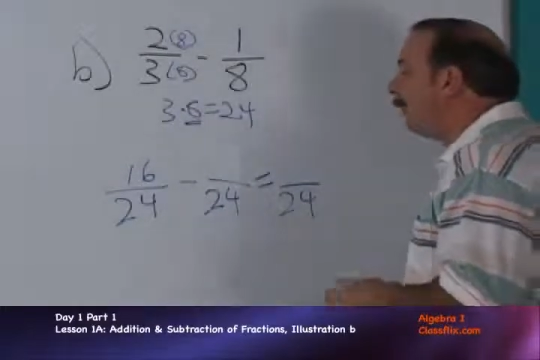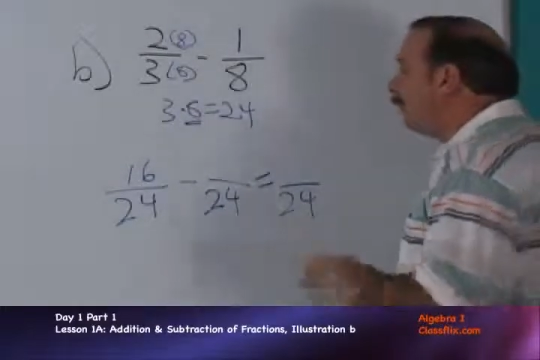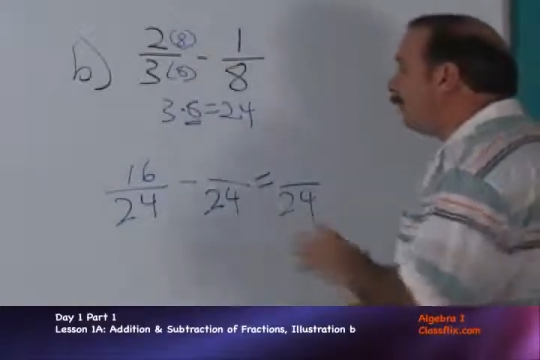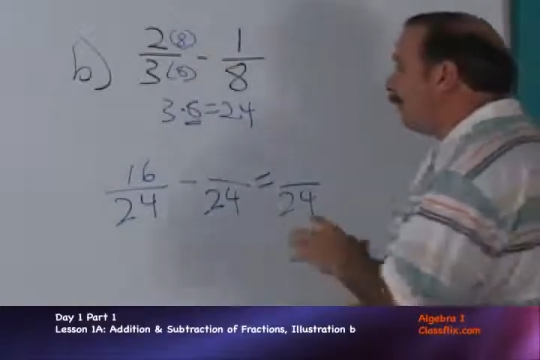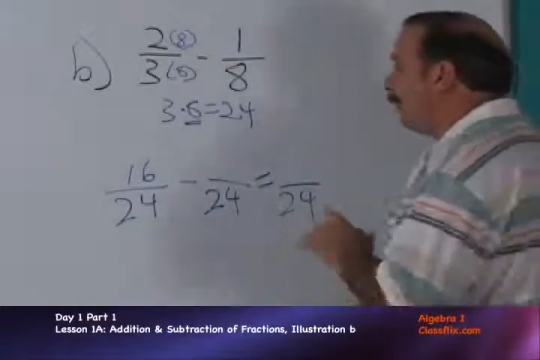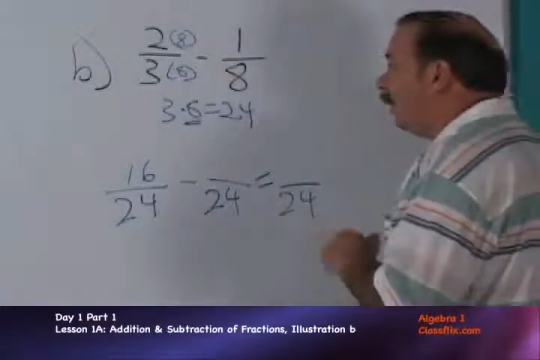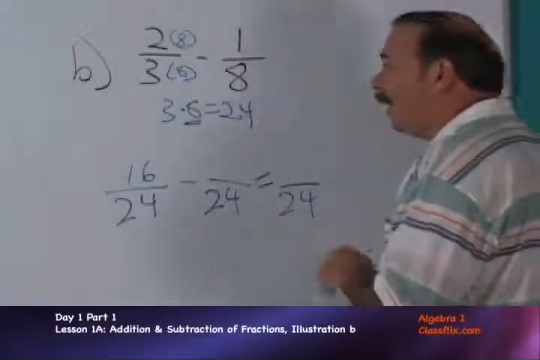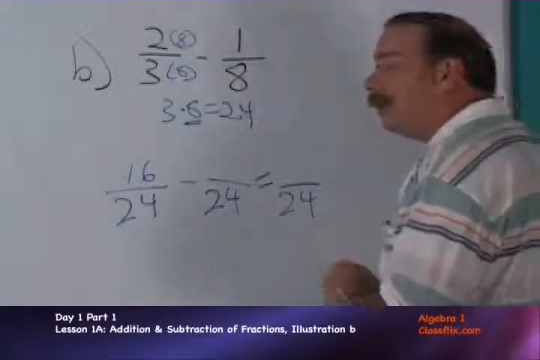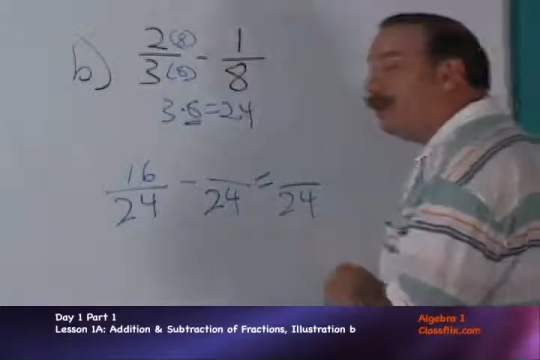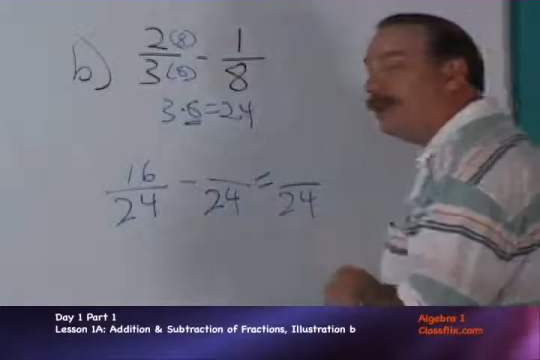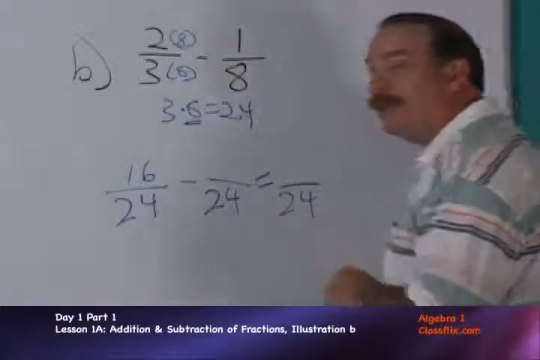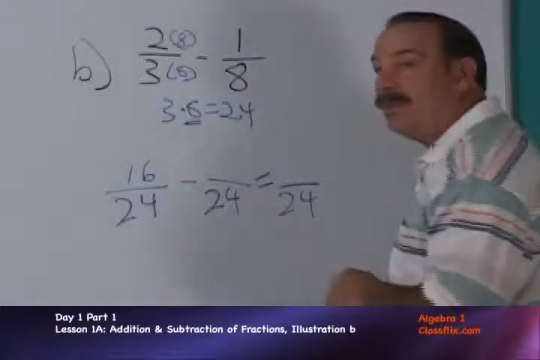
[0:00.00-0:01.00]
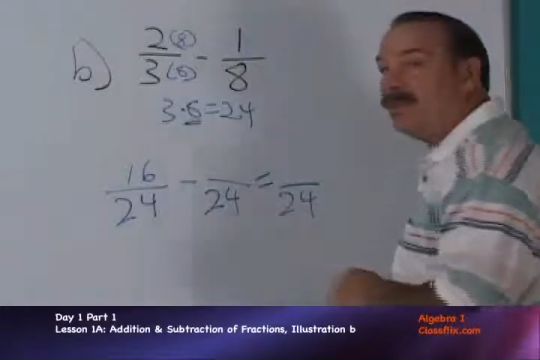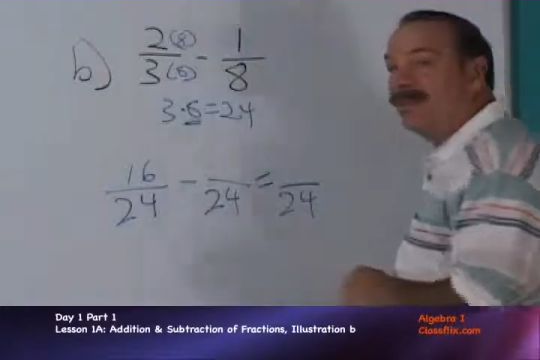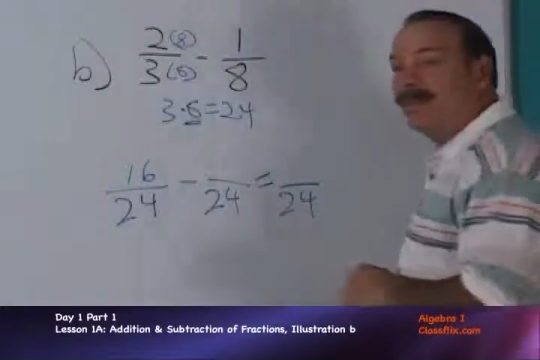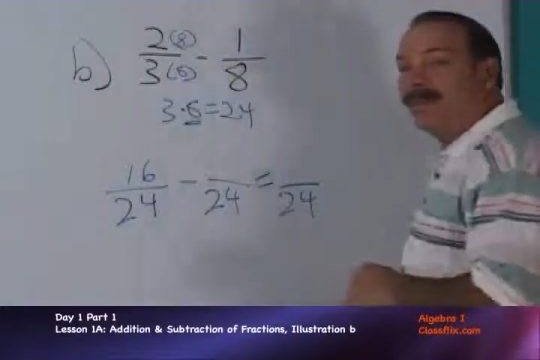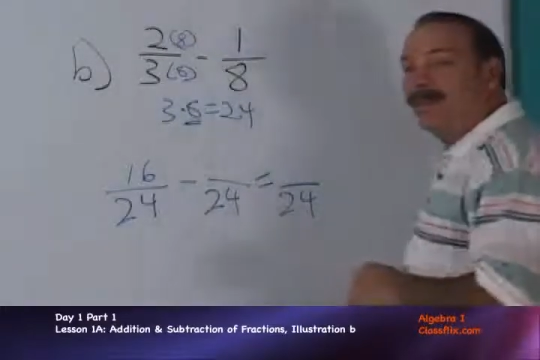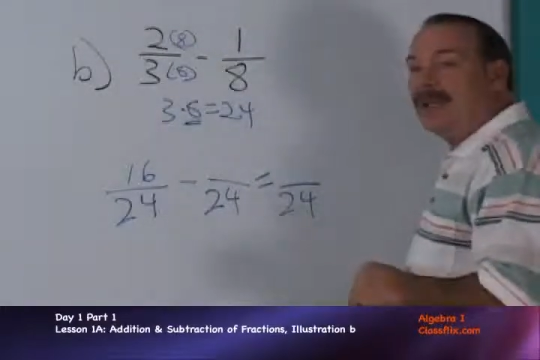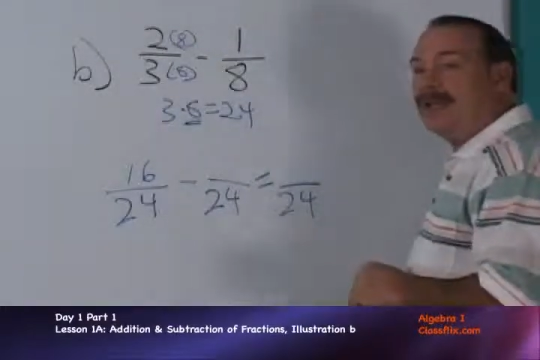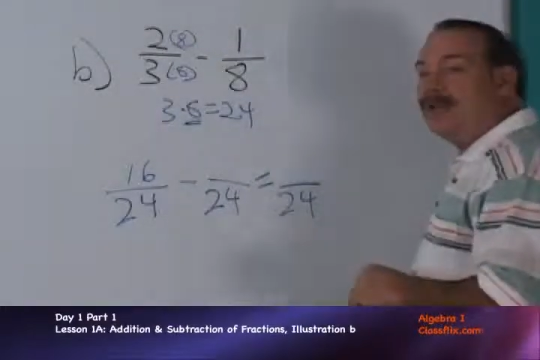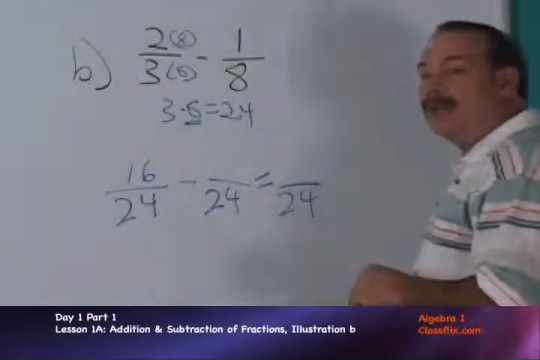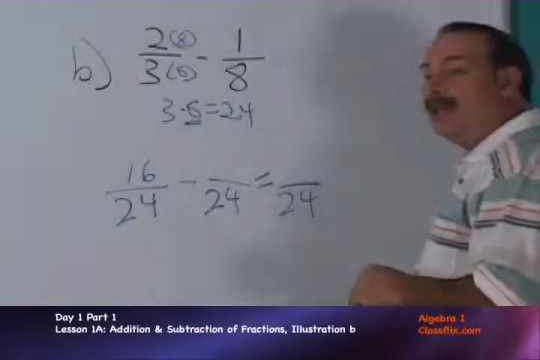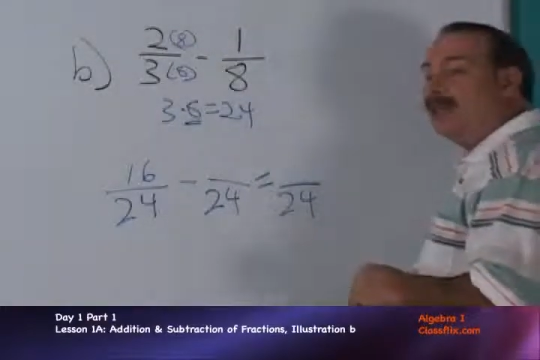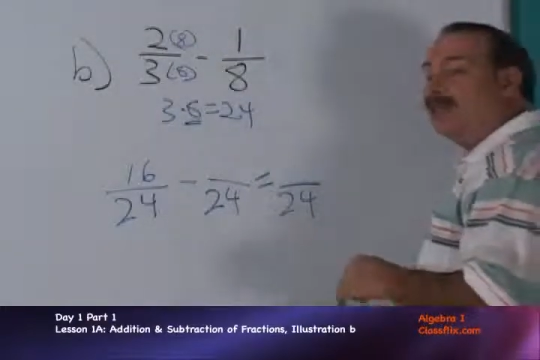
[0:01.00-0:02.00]
So if you're not great with your multiplication
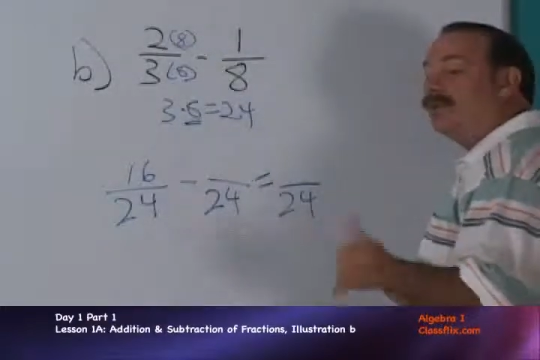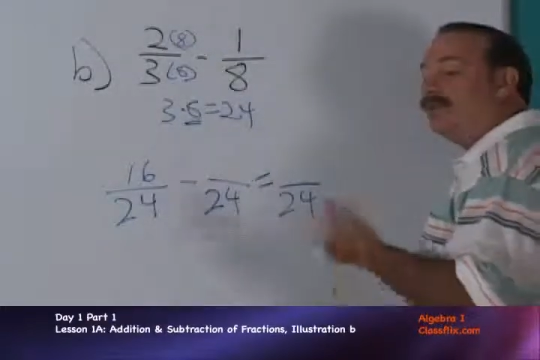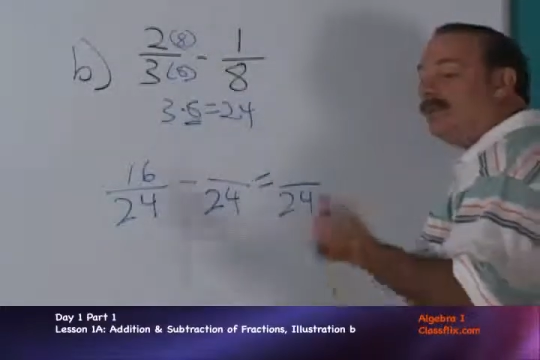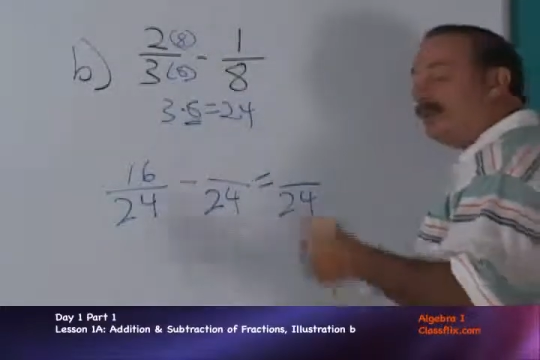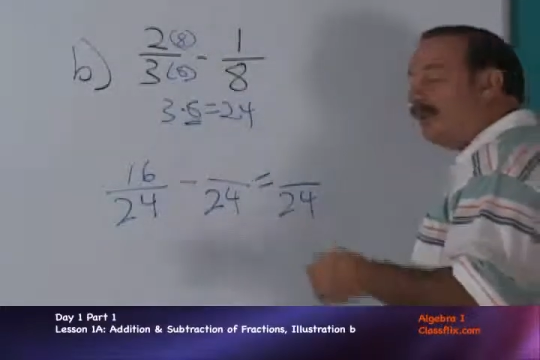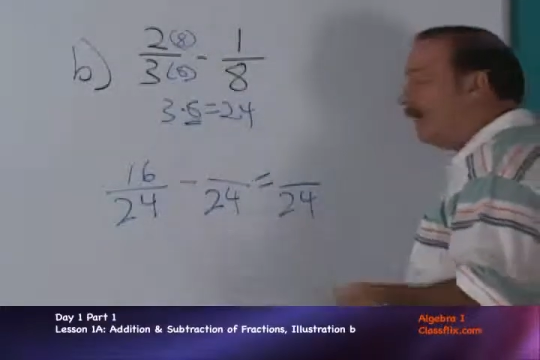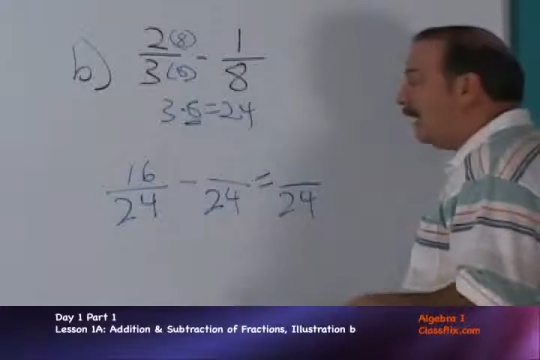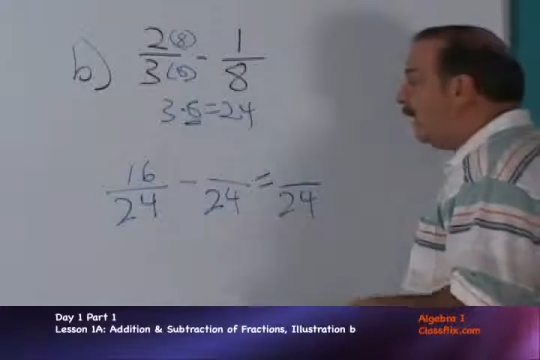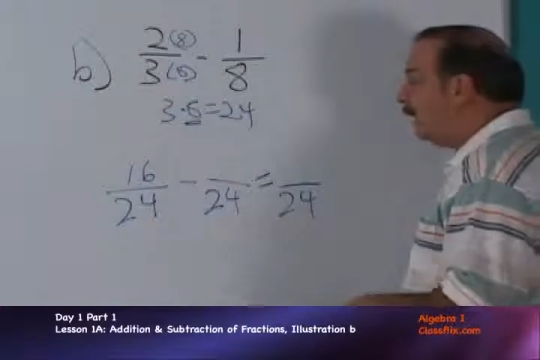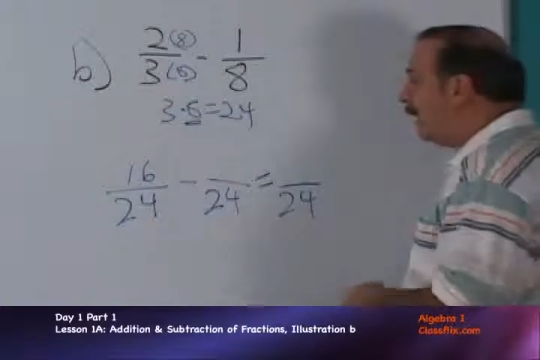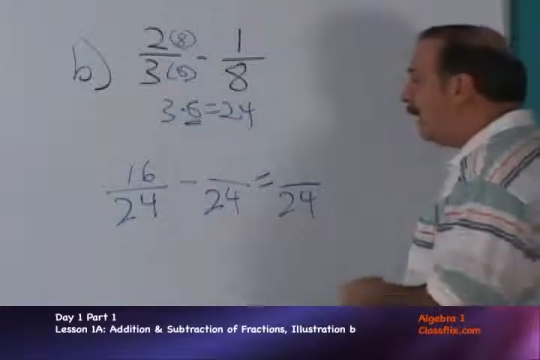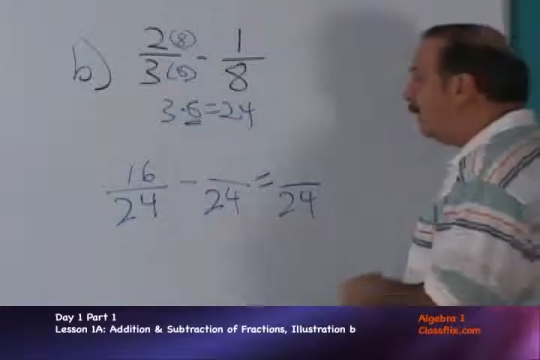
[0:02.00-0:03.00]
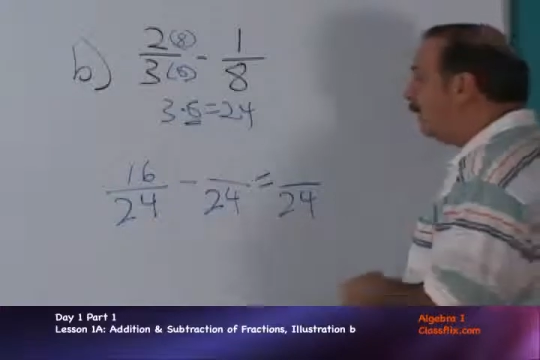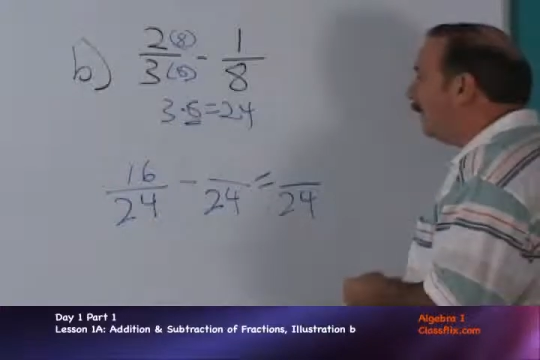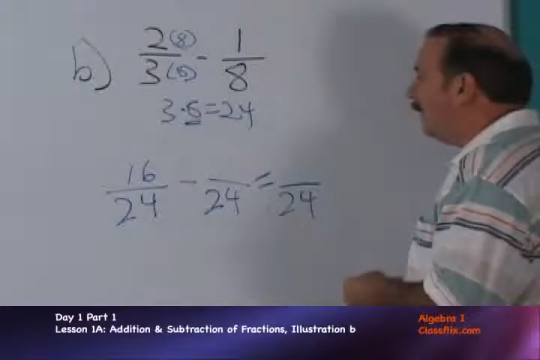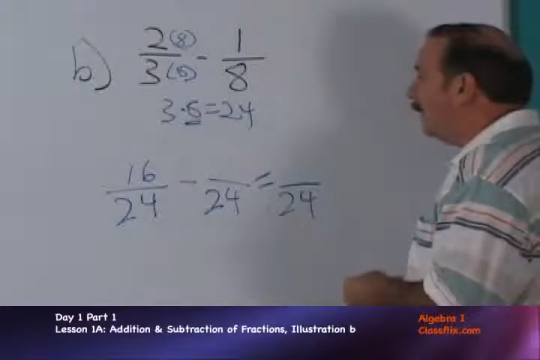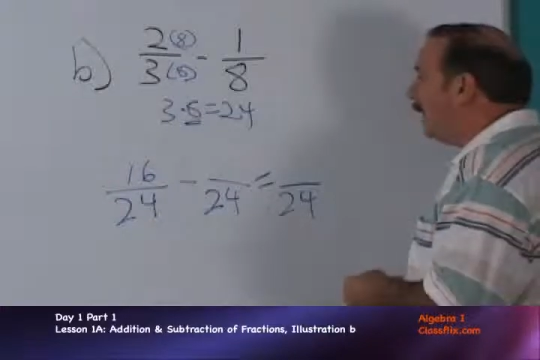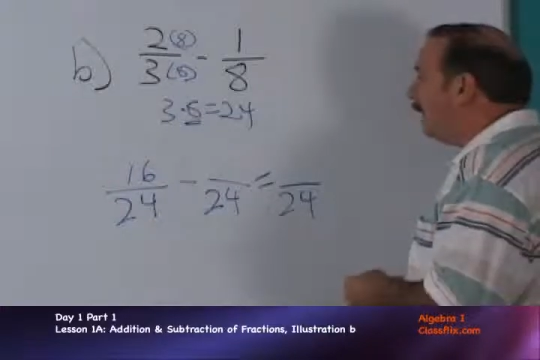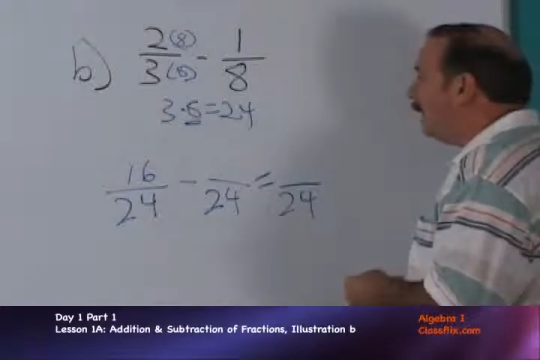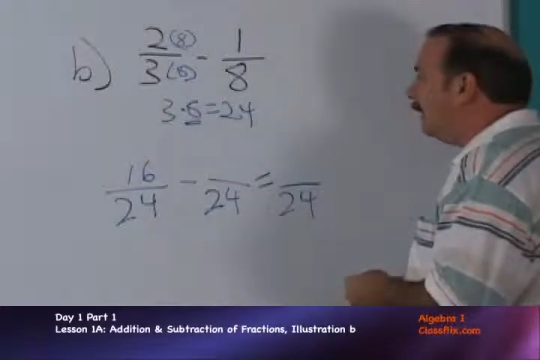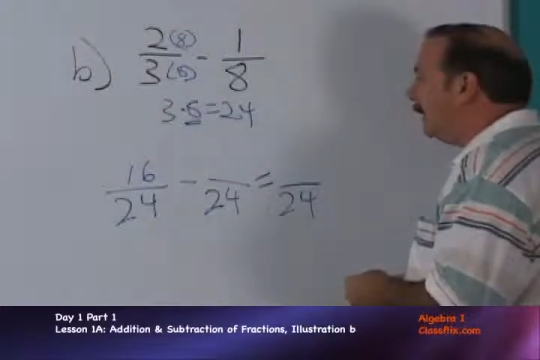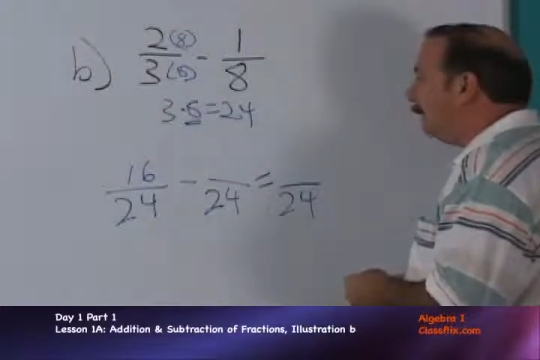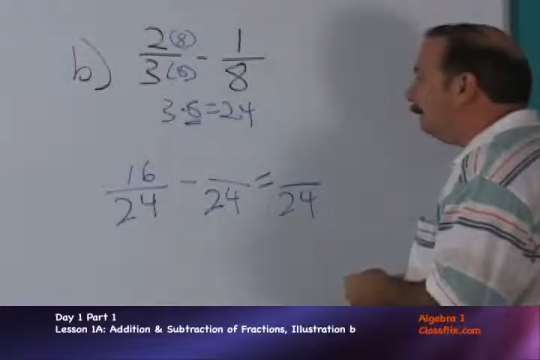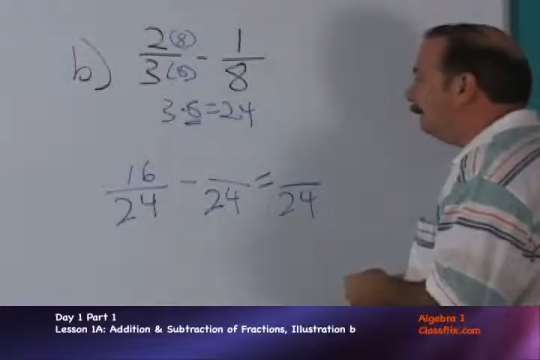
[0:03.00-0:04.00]
tables, keep a calculator handy.